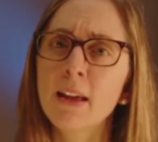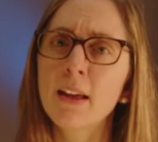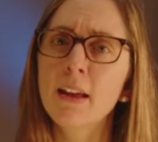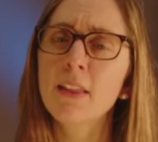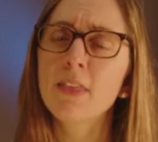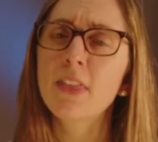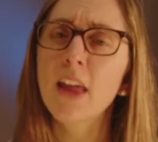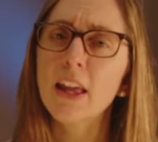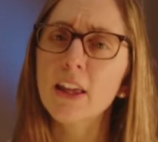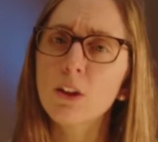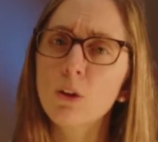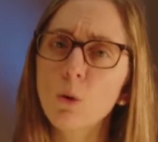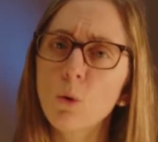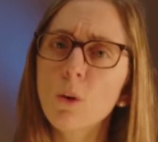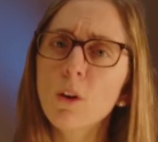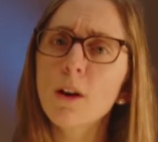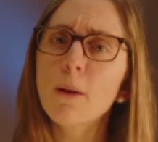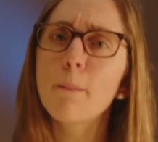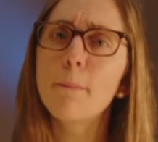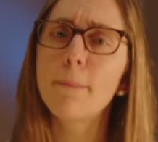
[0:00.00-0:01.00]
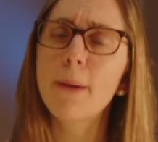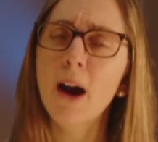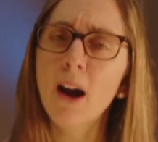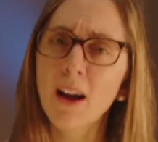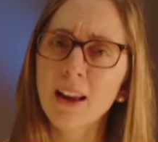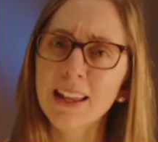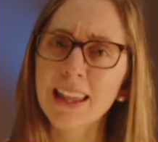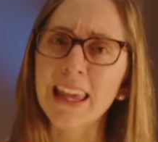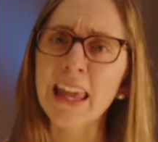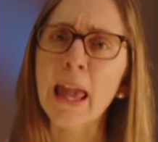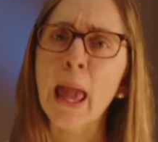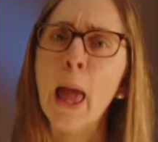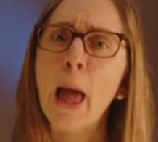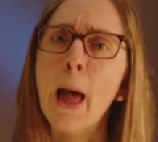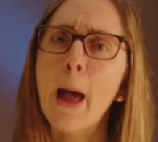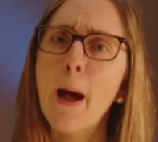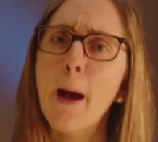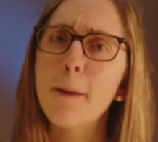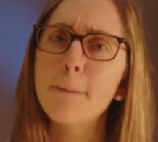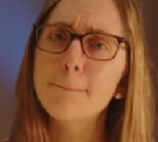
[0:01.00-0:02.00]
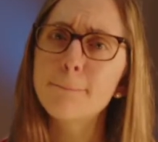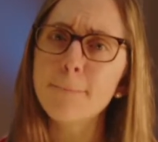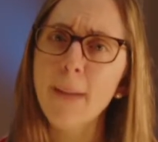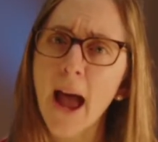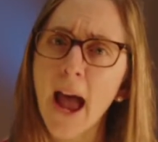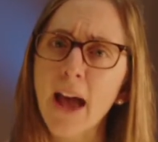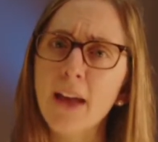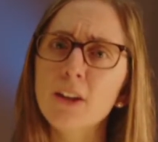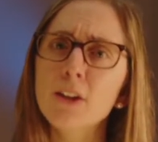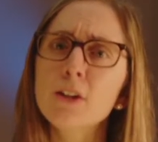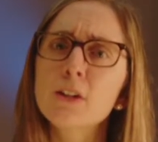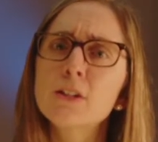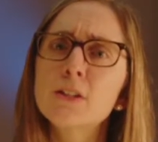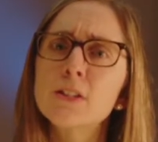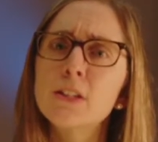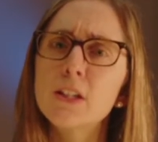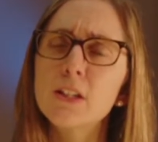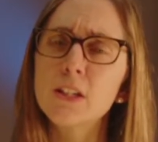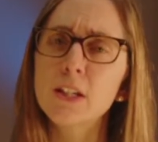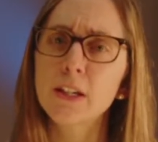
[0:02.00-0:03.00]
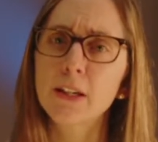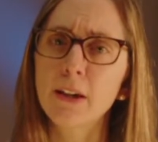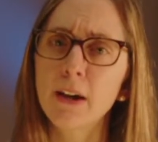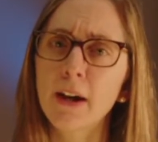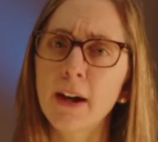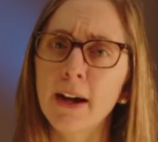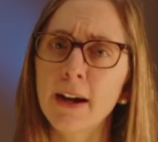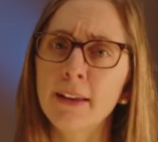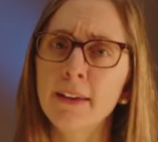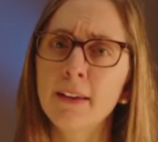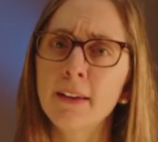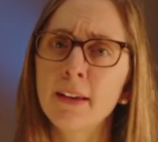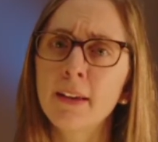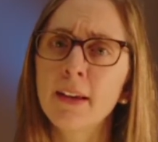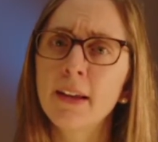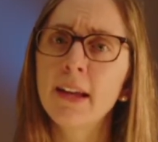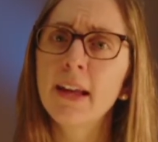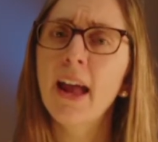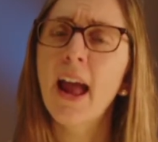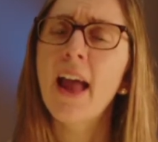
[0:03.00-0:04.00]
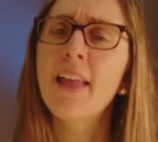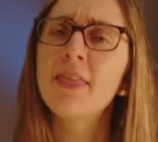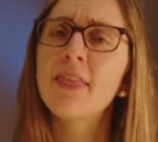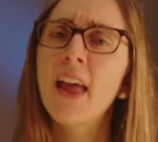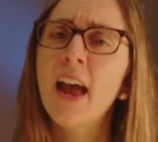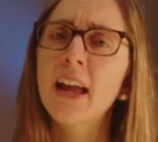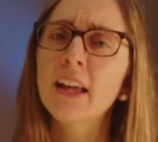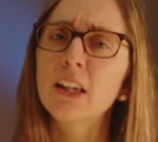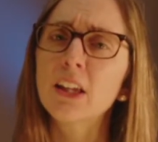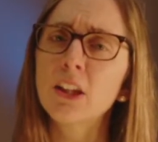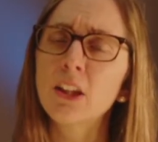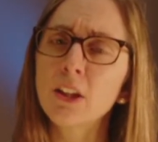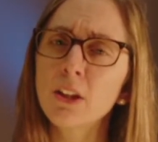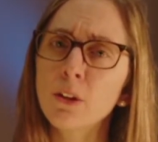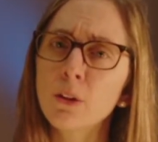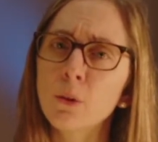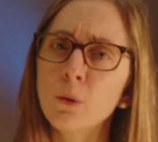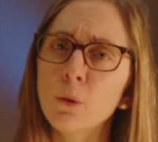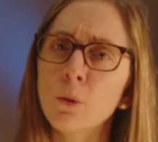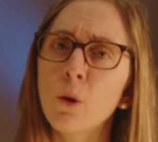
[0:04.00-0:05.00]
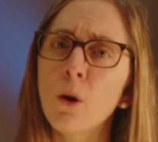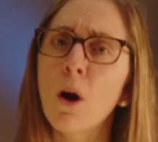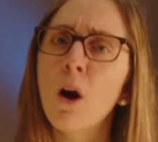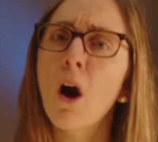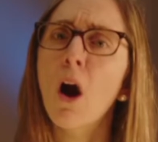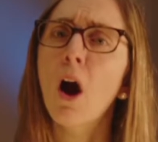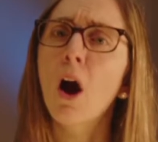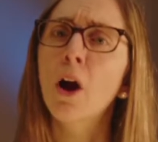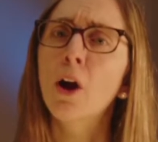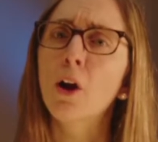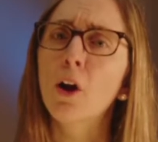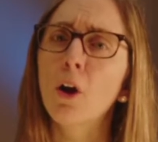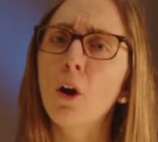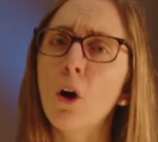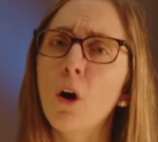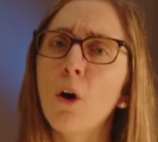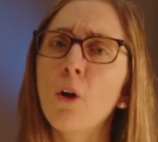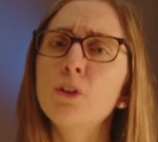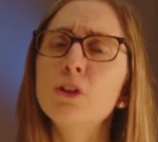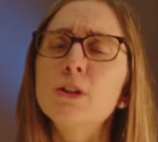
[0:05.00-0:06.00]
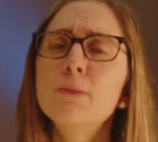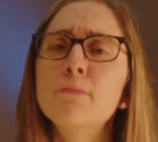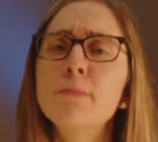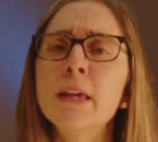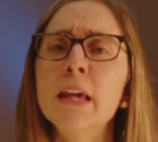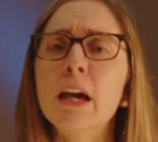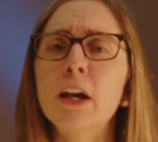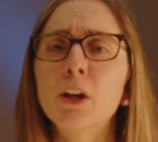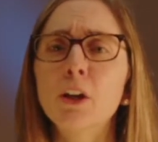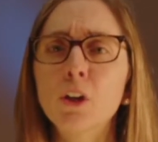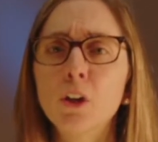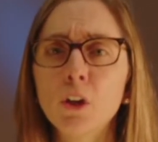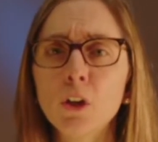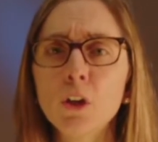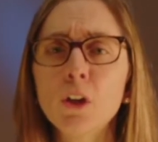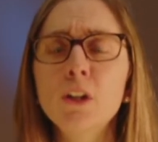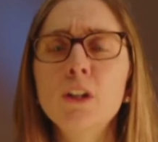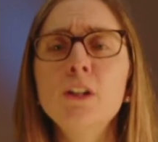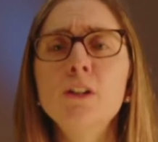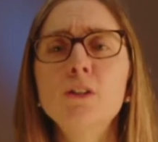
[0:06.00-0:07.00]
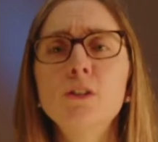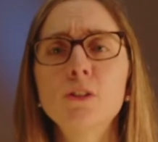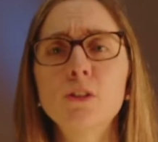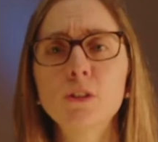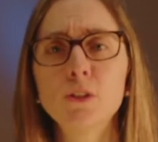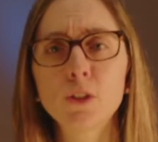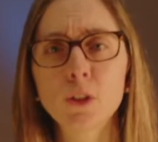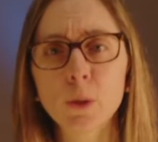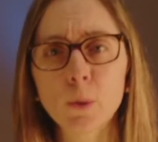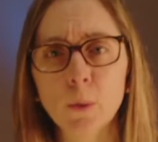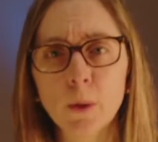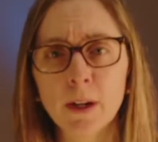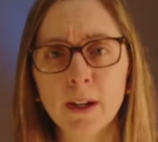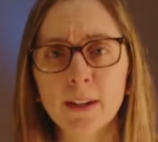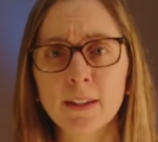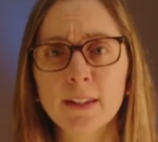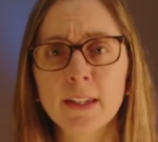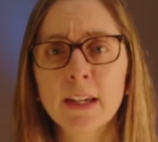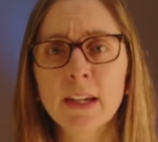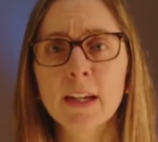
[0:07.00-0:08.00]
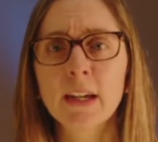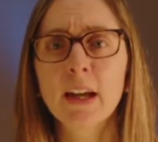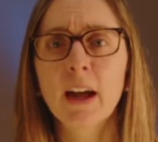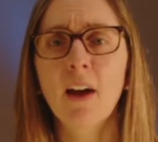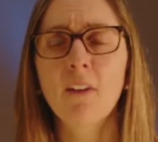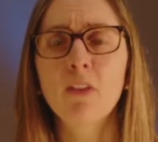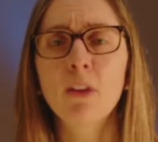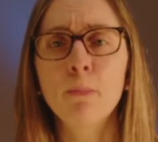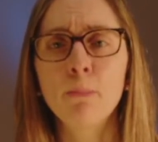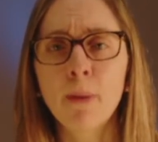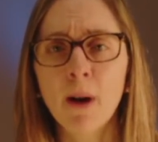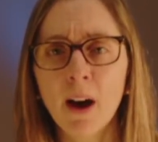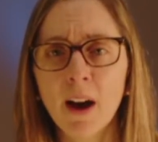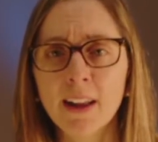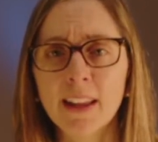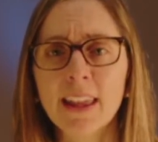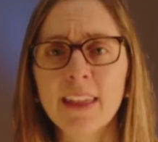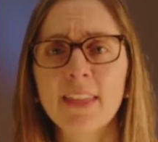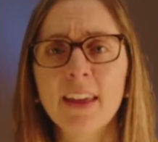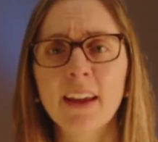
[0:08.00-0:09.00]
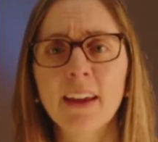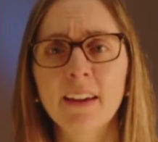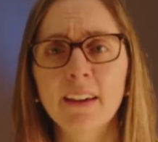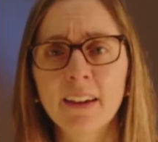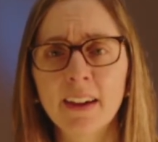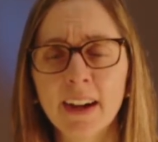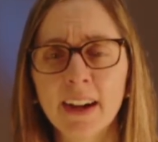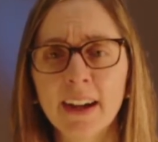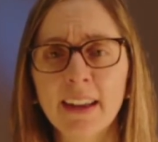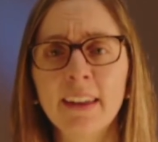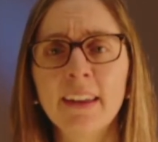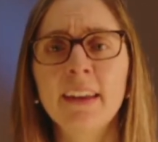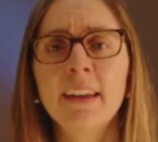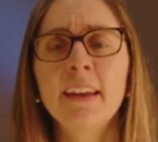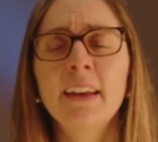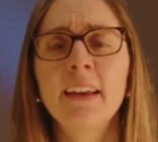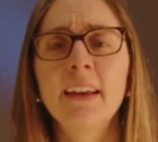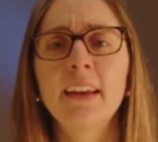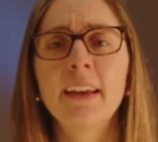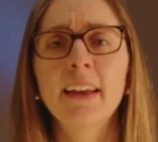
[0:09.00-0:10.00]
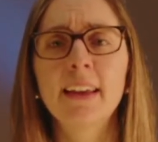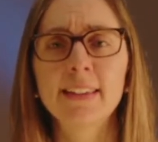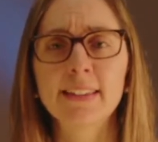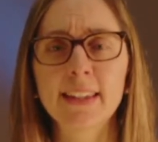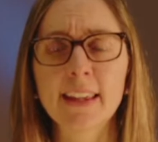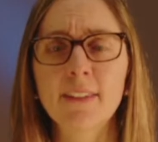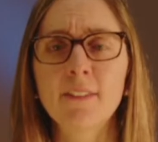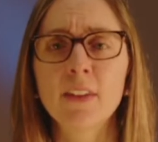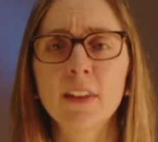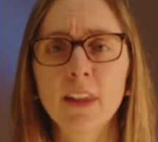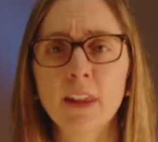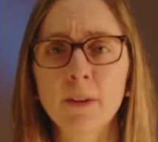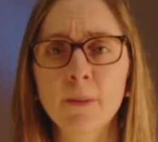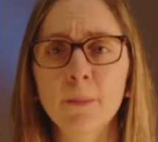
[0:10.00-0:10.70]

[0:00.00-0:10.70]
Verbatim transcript: That your body matters to God and that you are called to be a good steward of the body that God has given you.